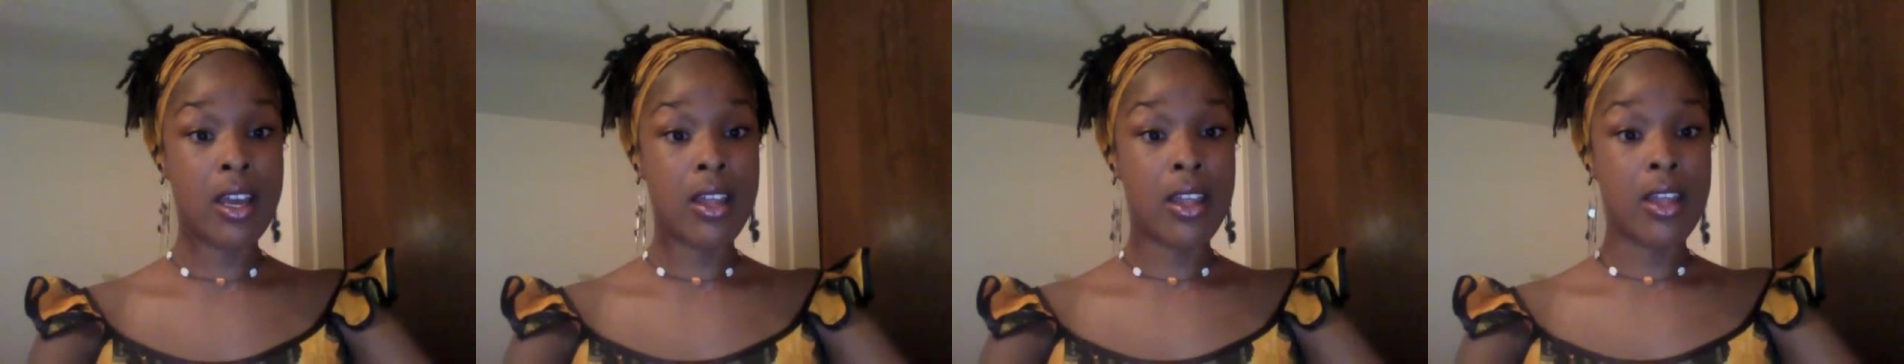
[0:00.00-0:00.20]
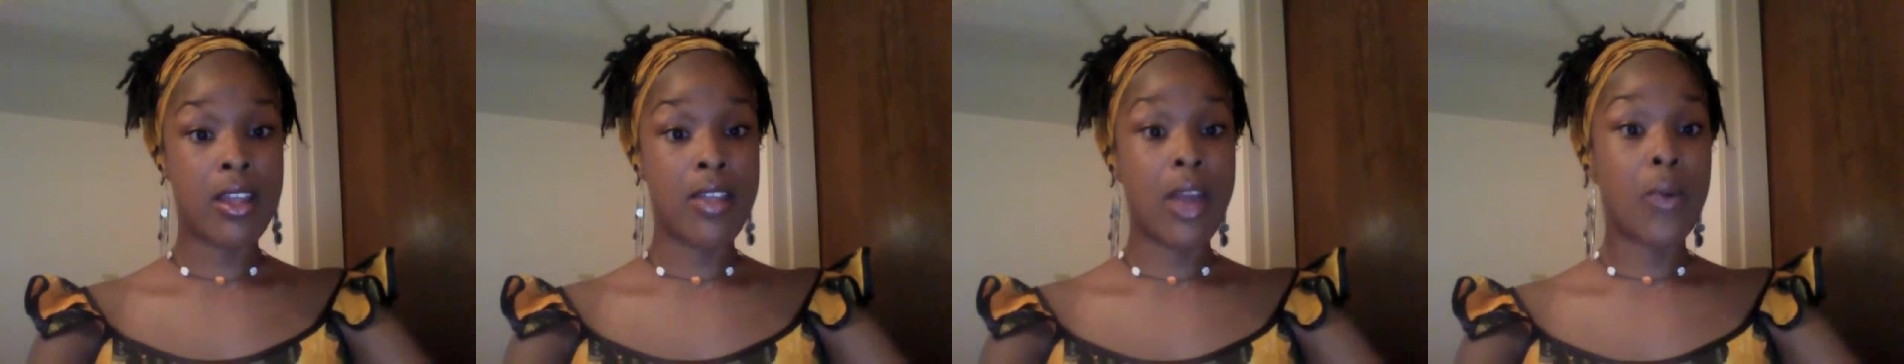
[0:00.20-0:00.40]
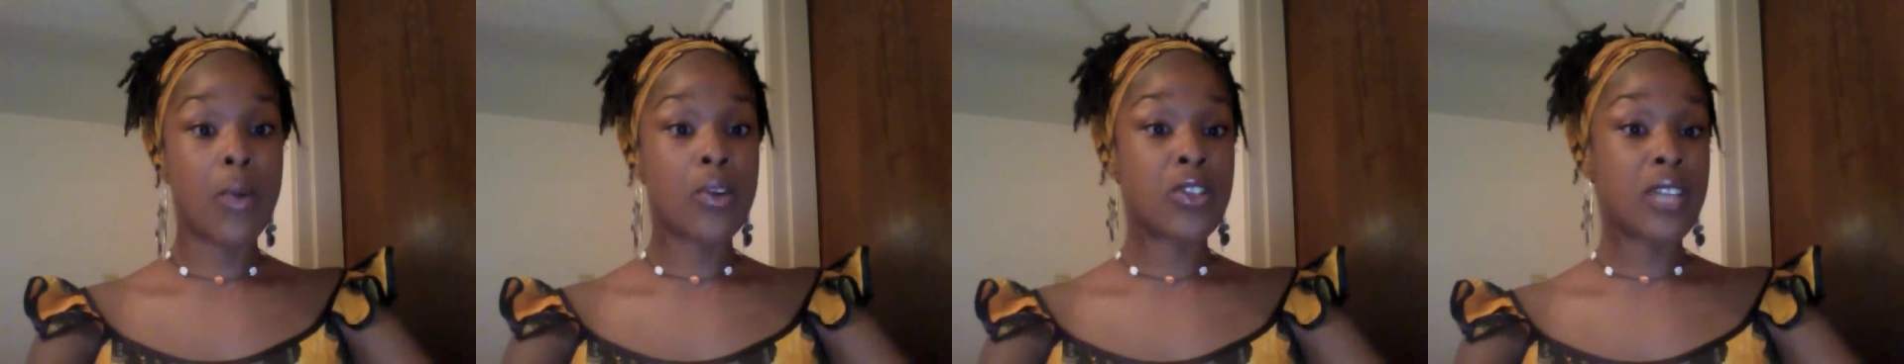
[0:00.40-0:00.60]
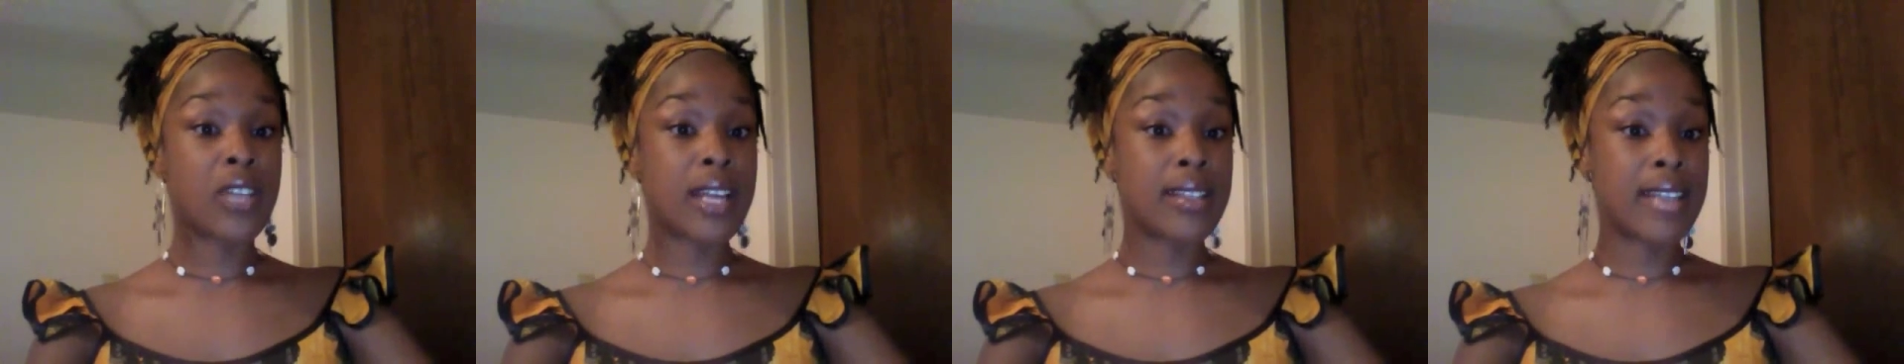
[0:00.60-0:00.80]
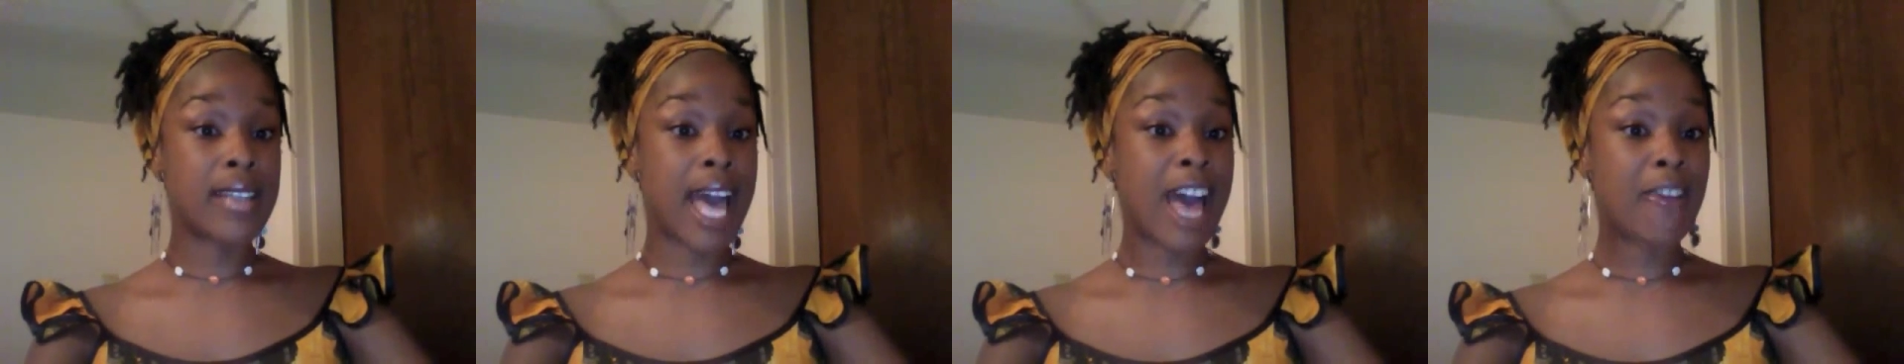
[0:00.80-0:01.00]
They were
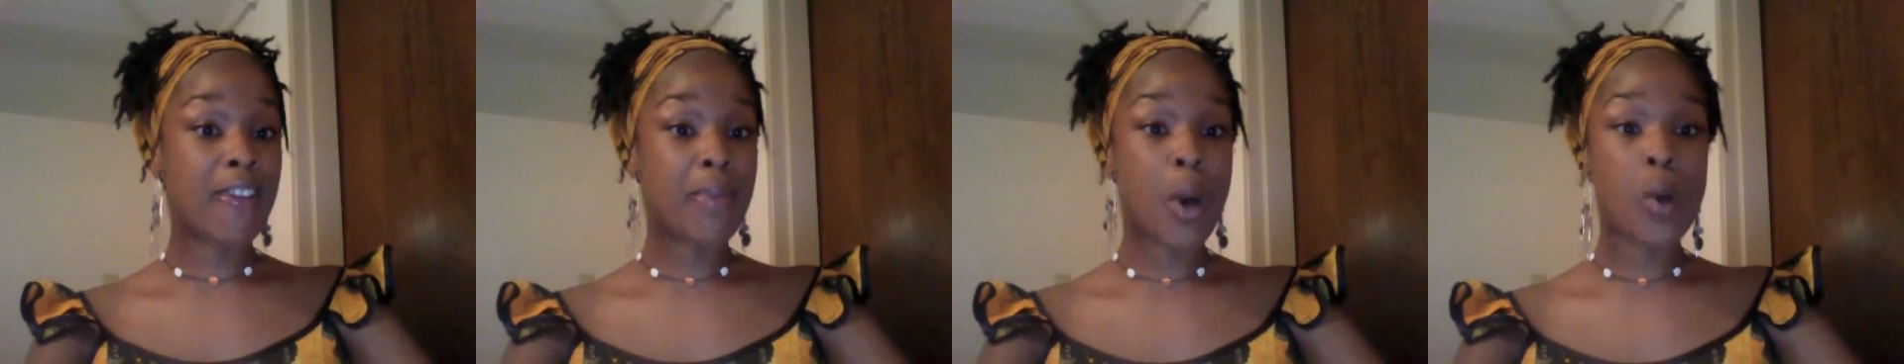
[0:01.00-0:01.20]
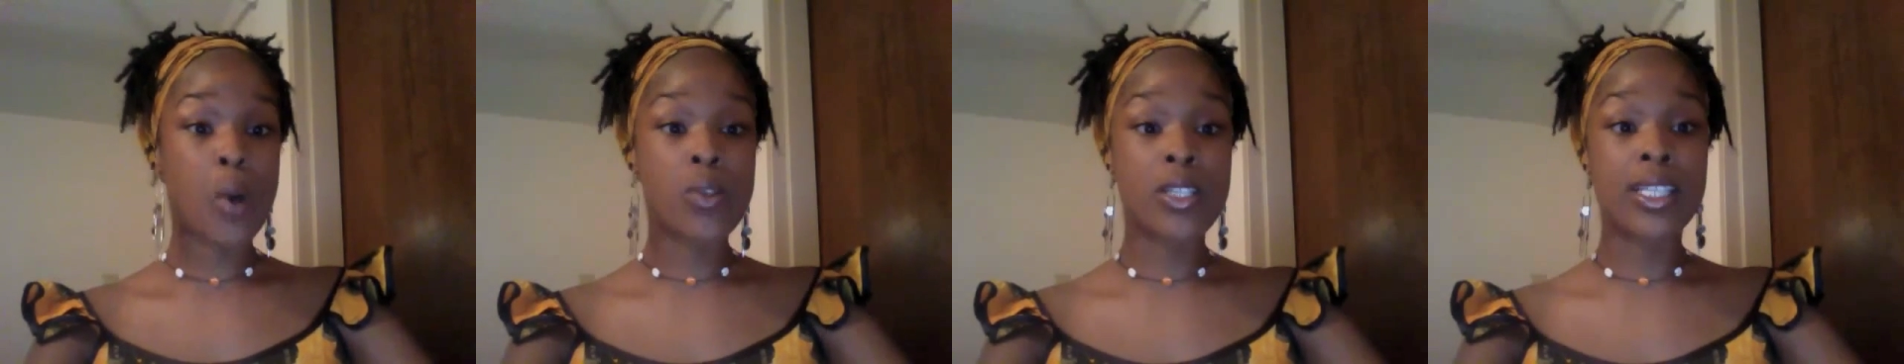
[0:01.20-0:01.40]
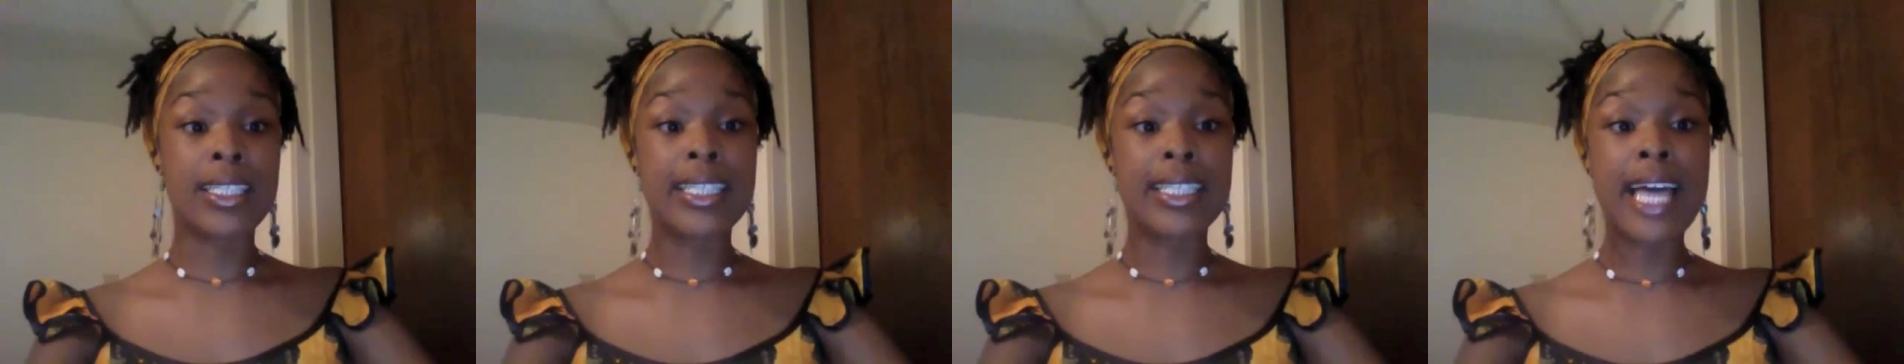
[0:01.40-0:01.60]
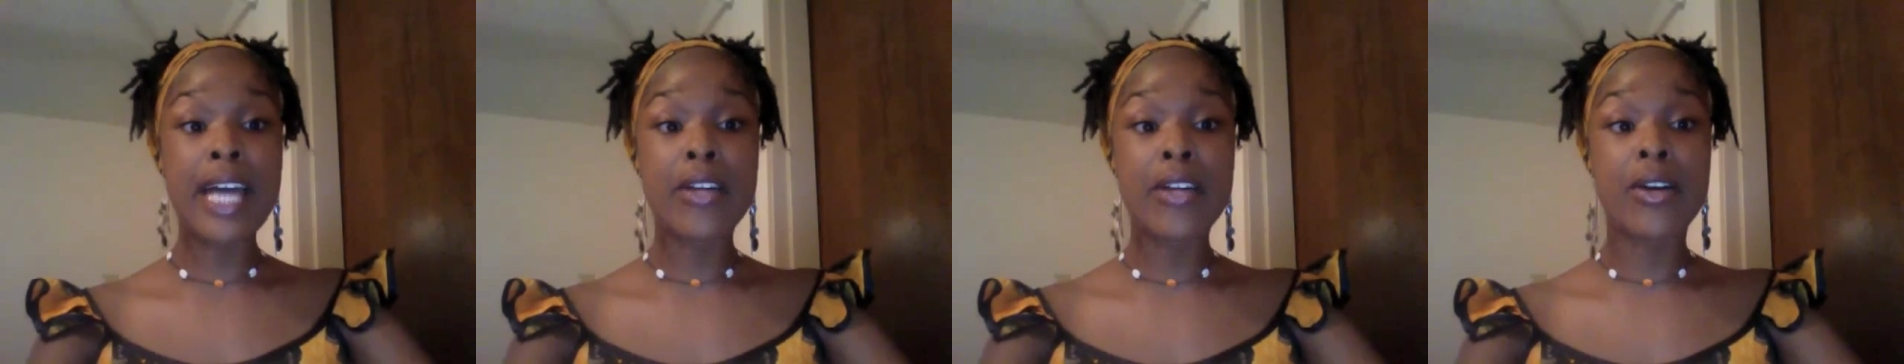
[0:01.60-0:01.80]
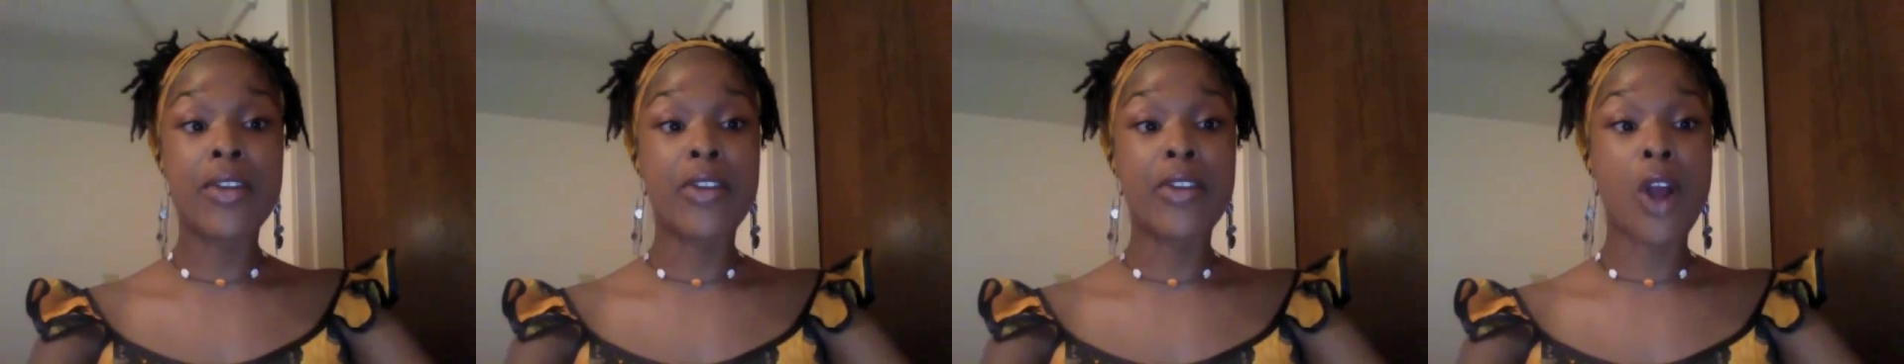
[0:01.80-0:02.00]
said to have posted a
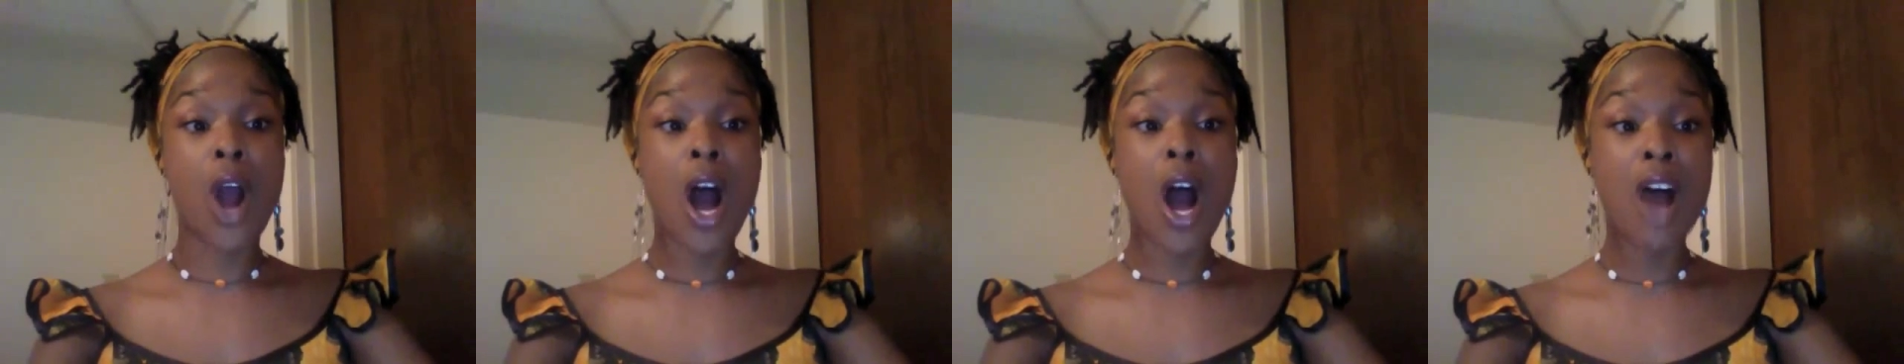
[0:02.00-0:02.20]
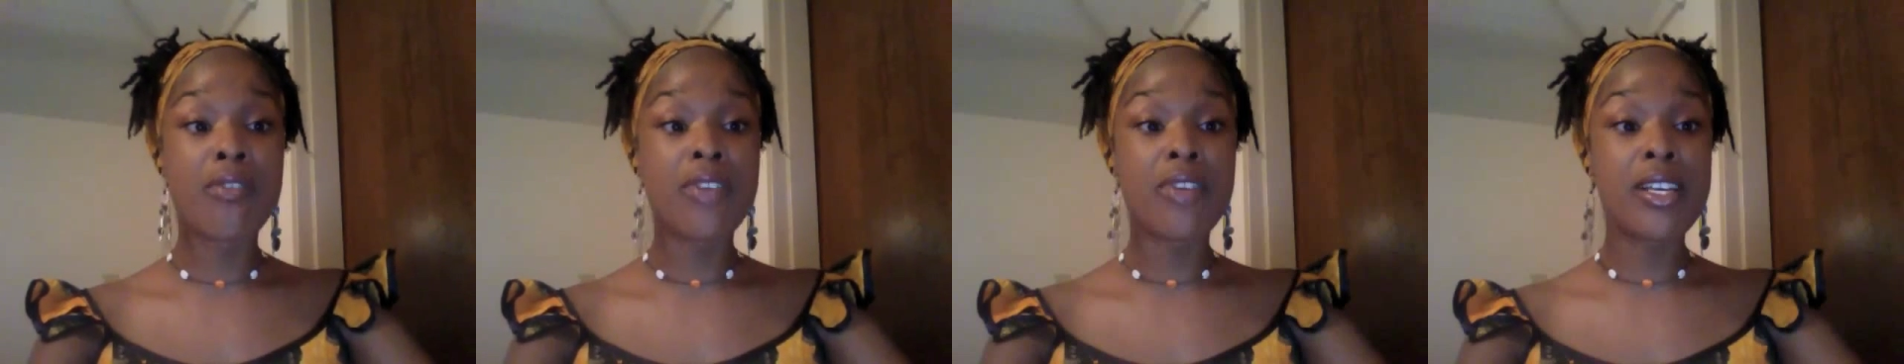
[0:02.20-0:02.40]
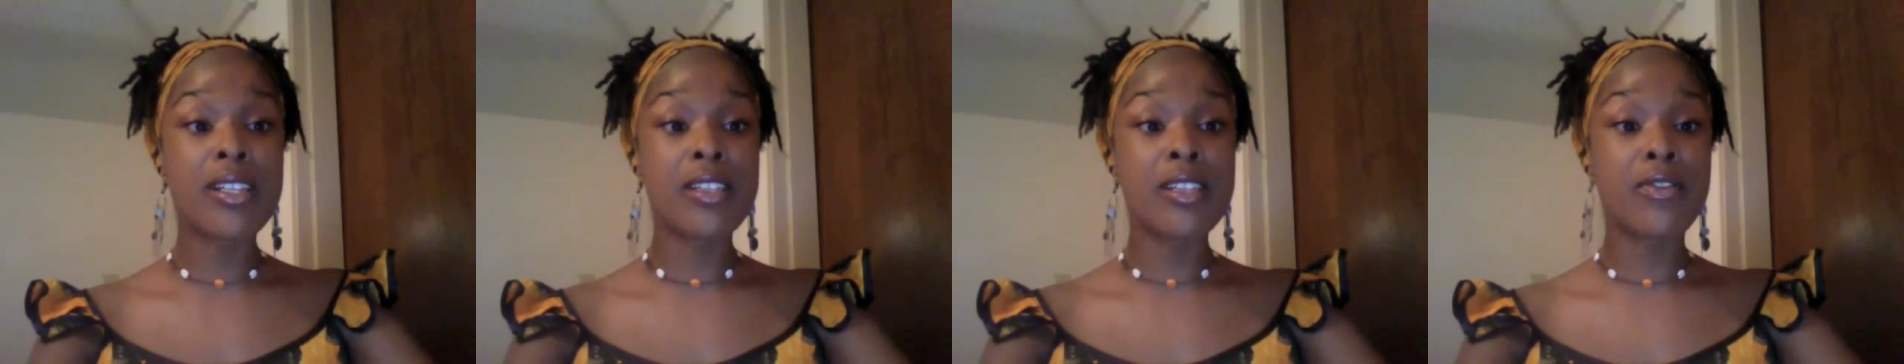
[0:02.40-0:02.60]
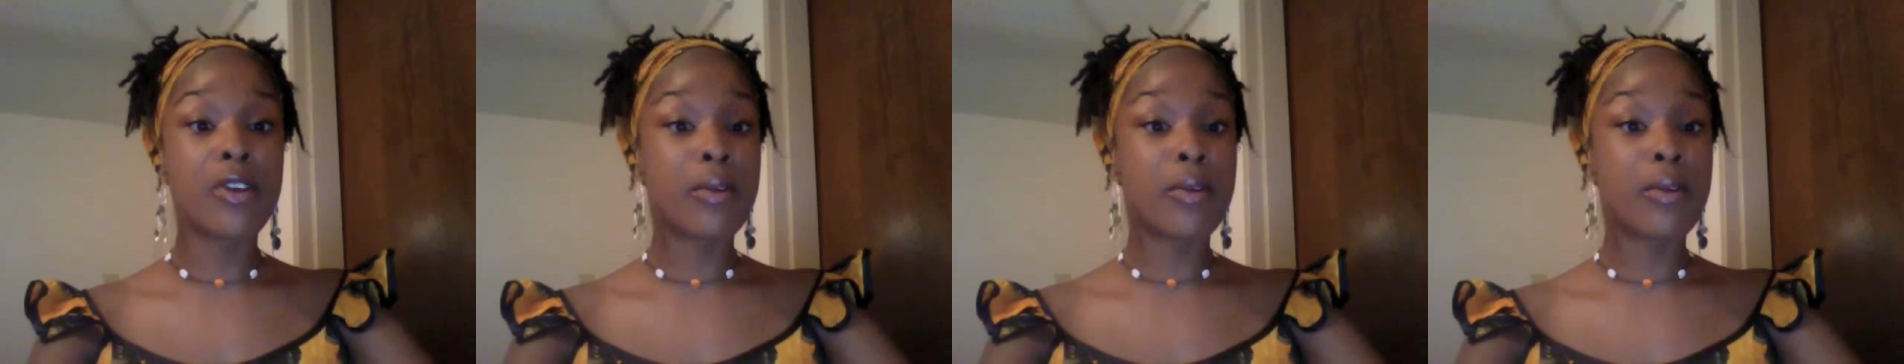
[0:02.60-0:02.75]
letter in their office